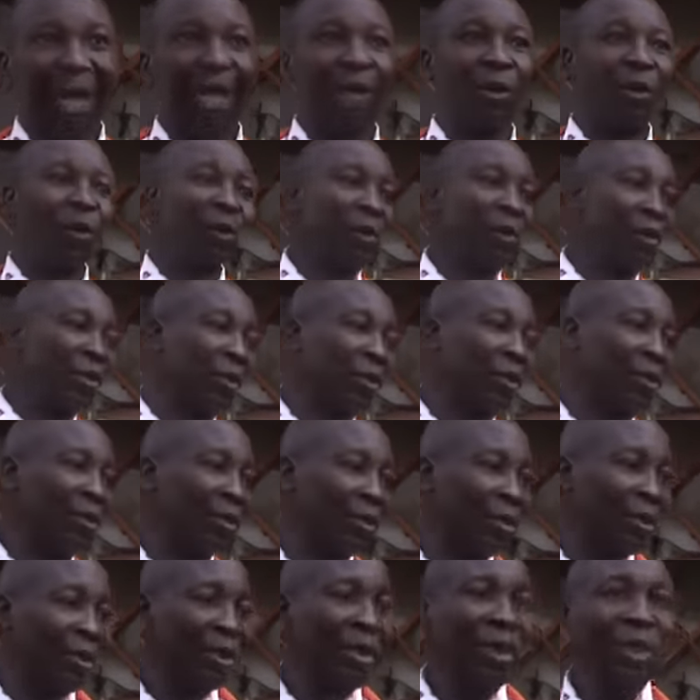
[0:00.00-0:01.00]
dangles,
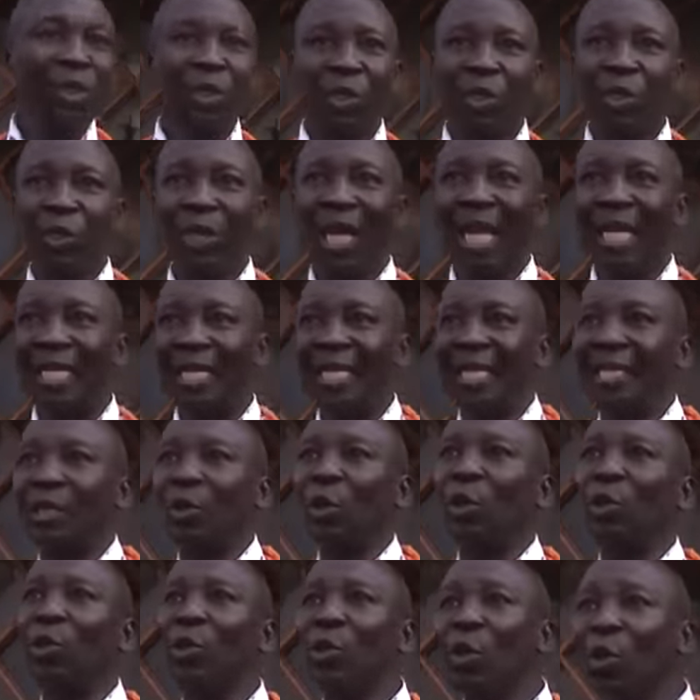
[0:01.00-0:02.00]
so that is
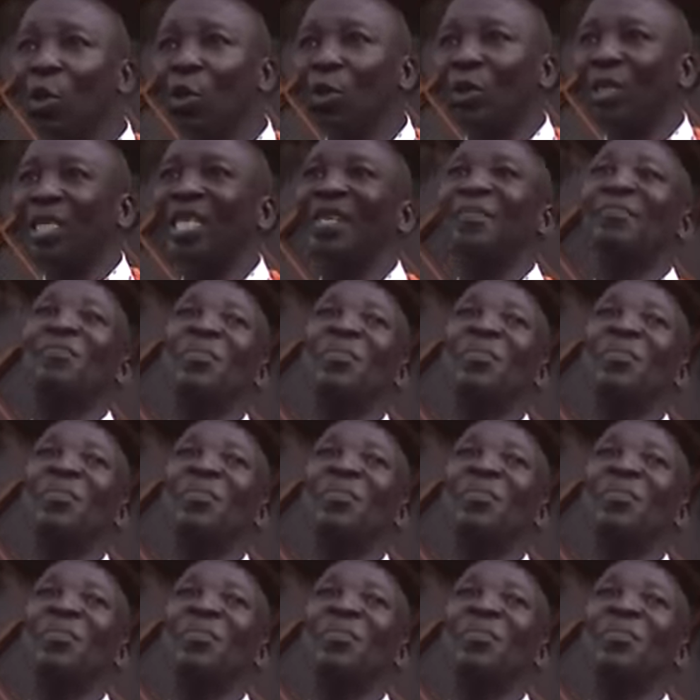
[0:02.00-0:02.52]
to know the